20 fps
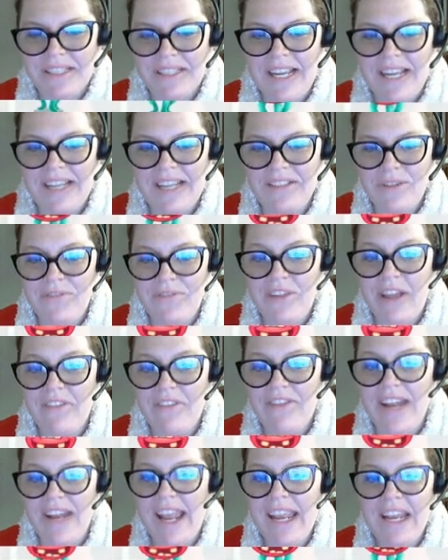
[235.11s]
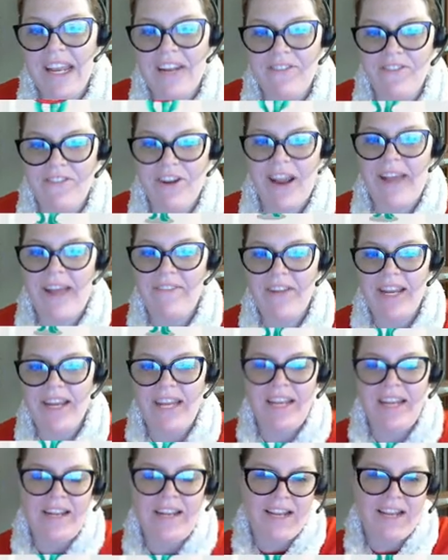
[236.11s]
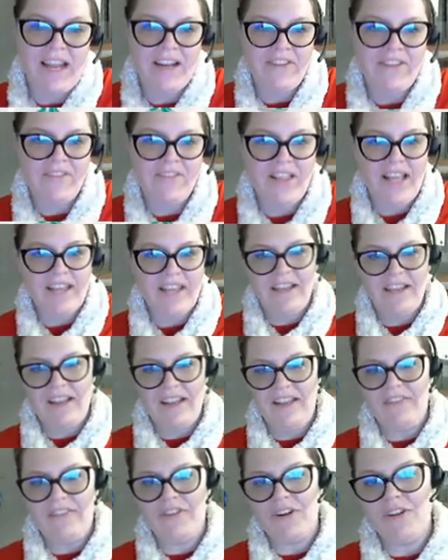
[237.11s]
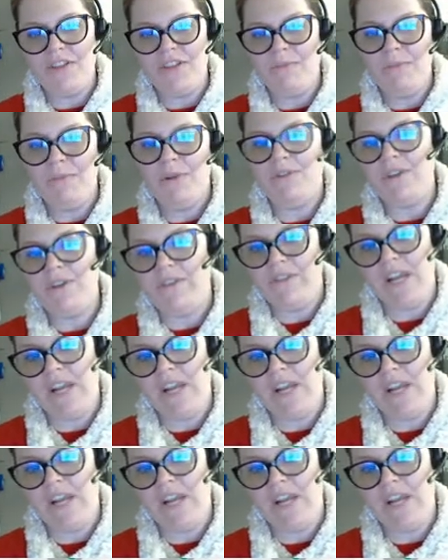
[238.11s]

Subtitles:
Okay, so if you have negative gravity, kind of like if you're on the moon, you have